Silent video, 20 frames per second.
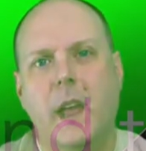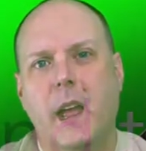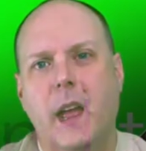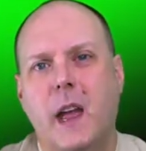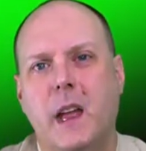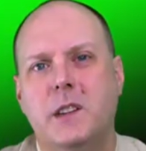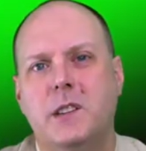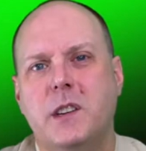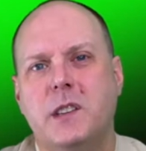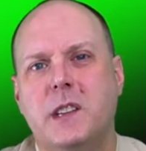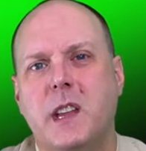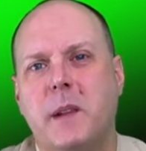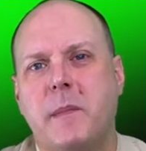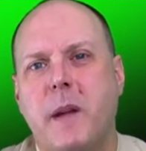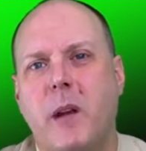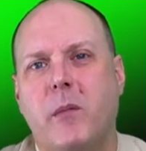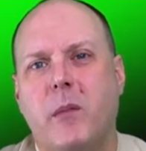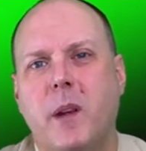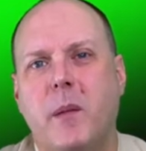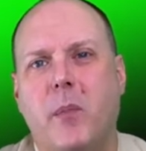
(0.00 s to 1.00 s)
And just like my
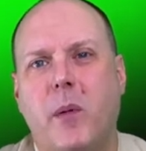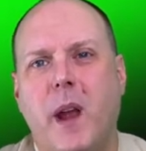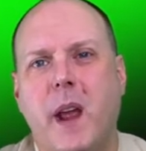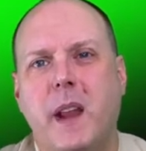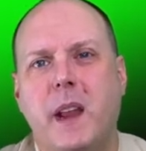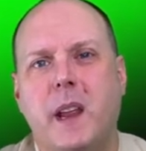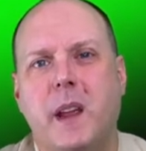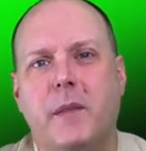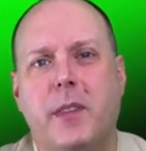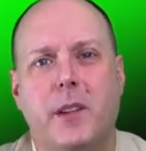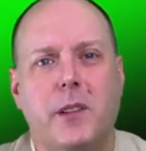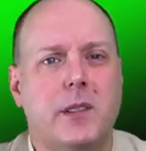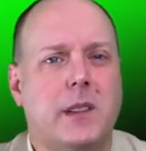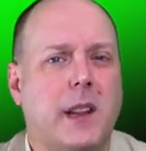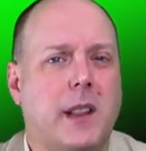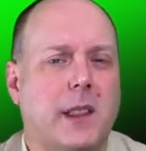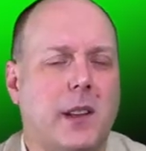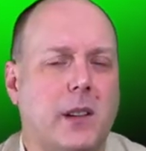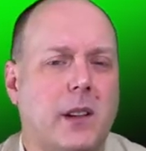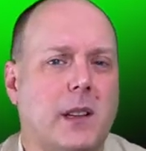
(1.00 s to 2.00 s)
rebranding of
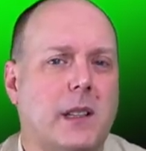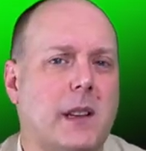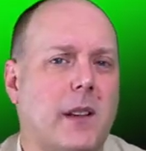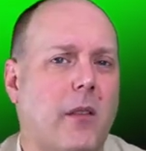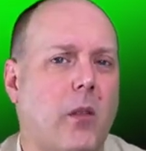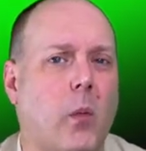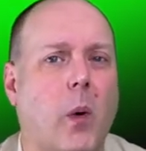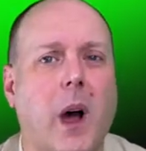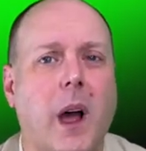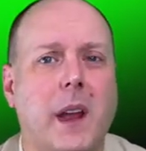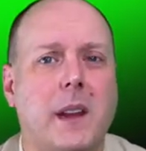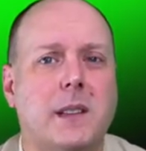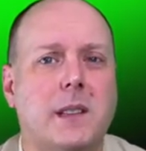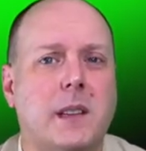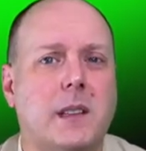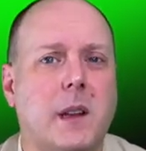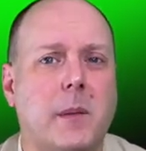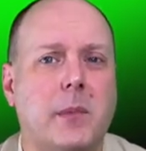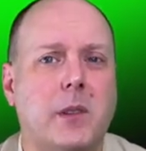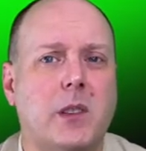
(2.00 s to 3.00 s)
1337 Wine to
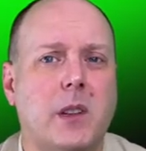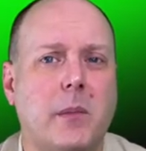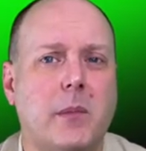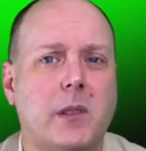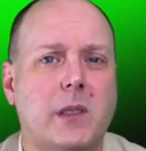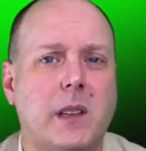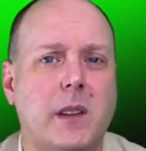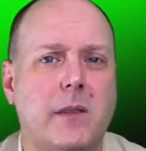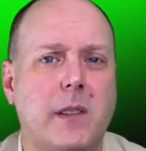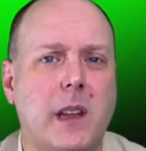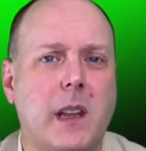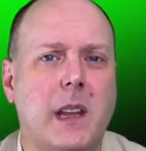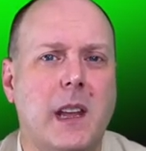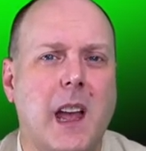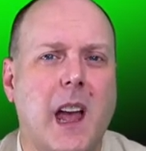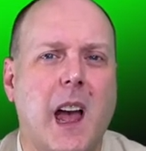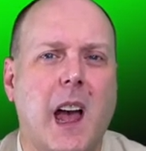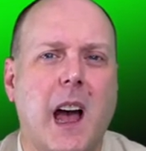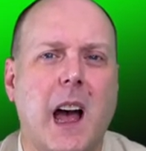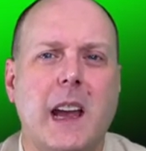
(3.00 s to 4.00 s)
WWTV,
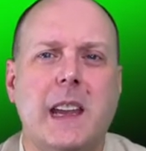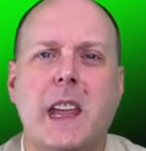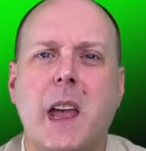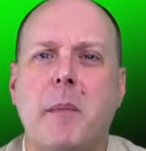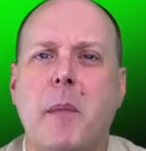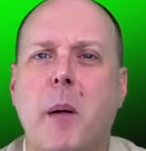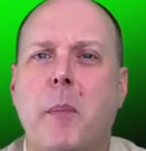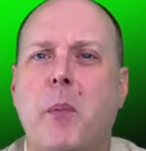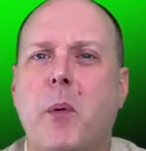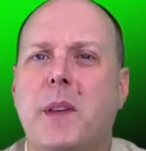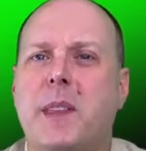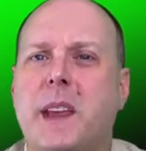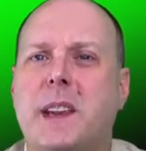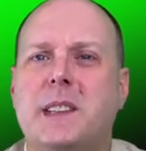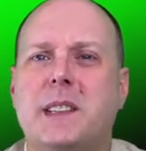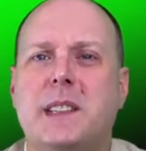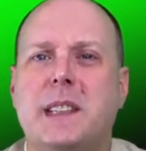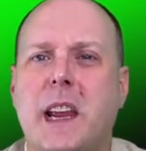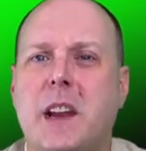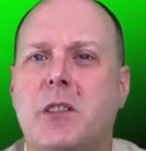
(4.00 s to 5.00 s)
I came up with a
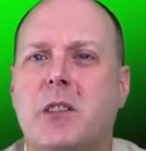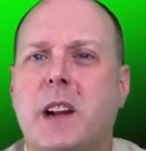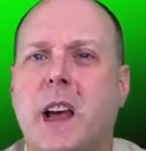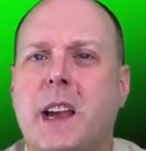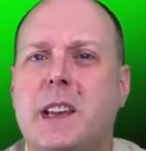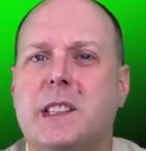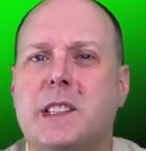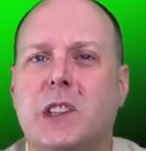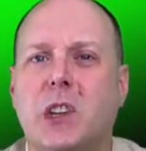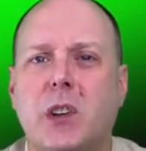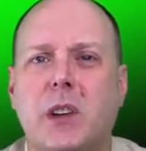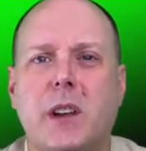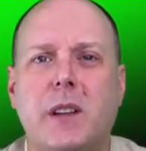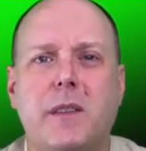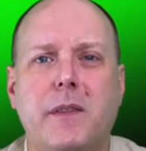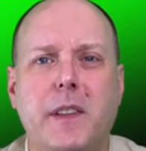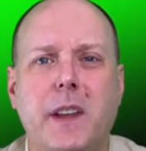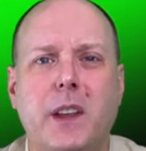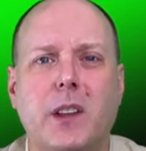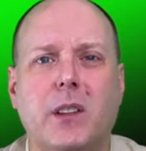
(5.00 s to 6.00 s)
standardized look
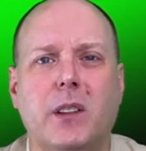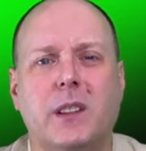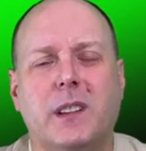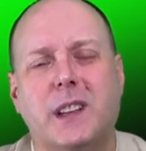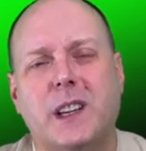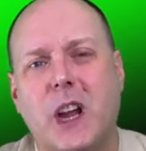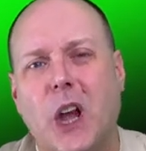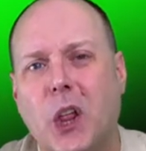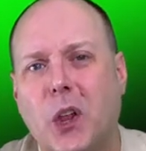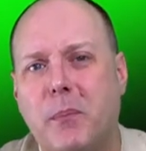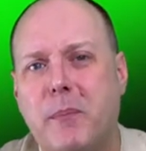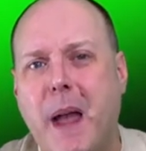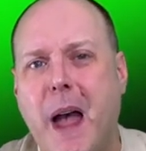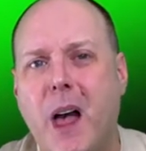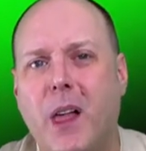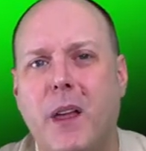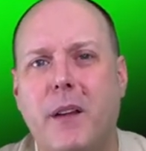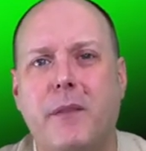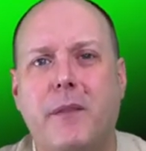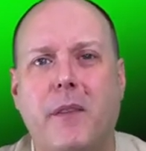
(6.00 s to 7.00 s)
and feel, a color
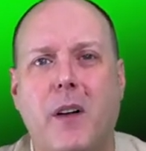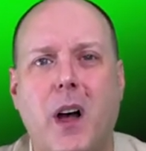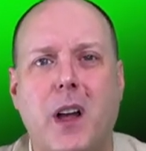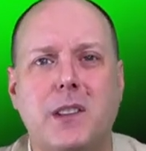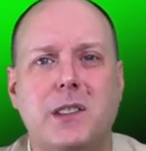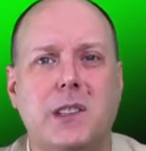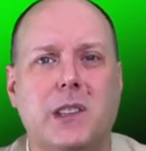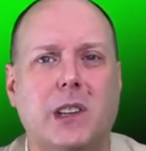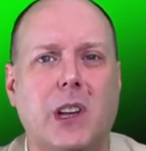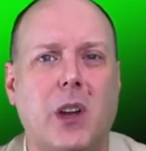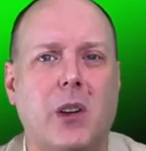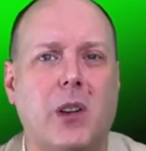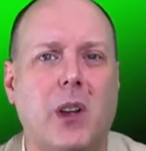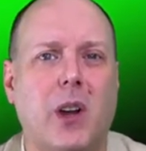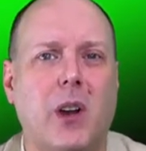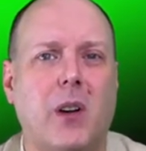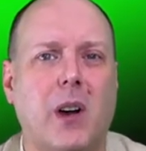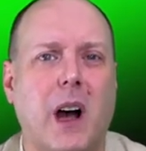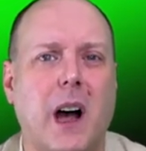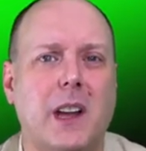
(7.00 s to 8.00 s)
palette, fonts,
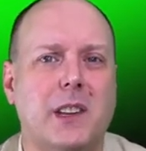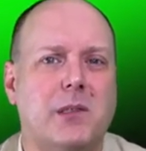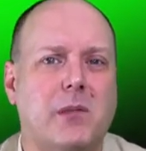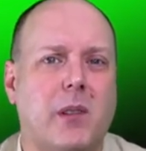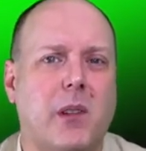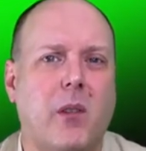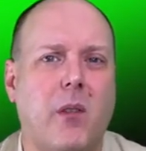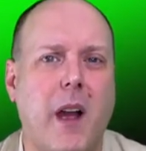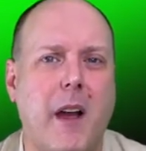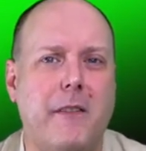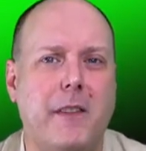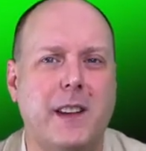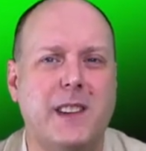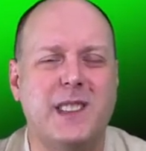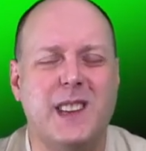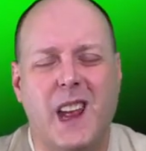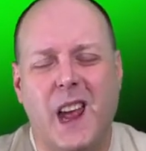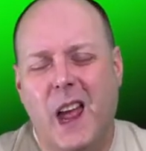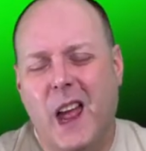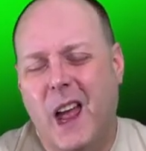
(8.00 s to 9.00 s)
logo, on-screen
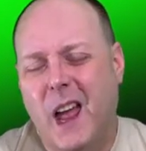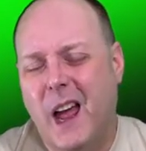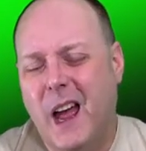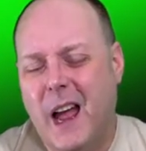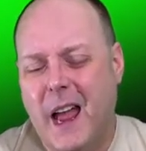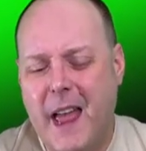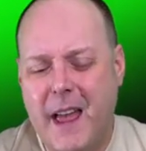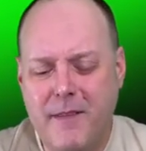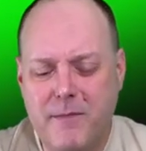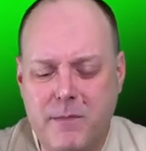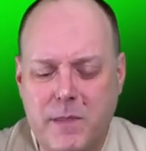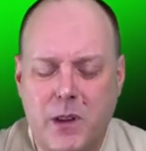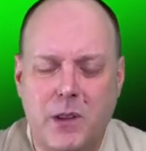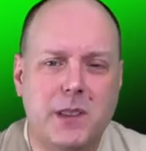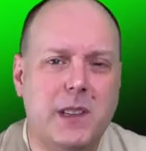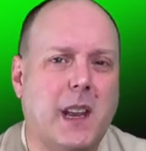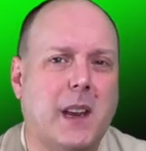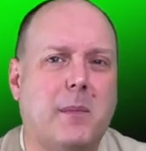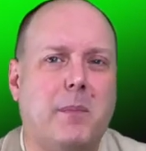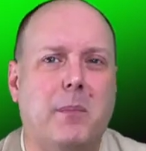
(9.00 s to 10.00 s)
graphics. I have
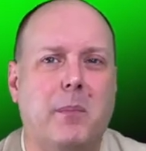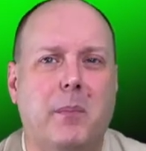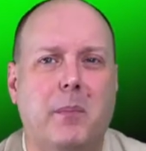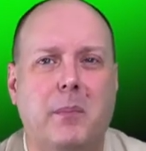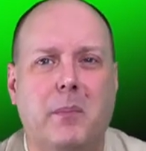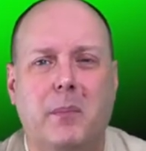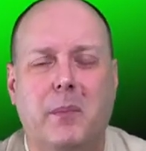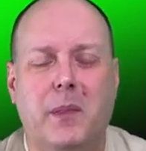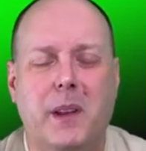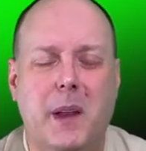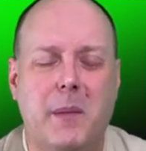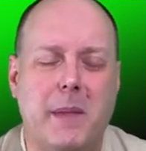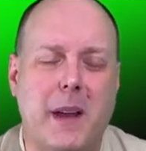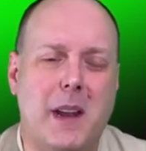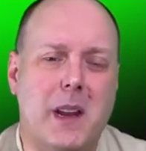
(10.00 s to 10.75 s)
music in my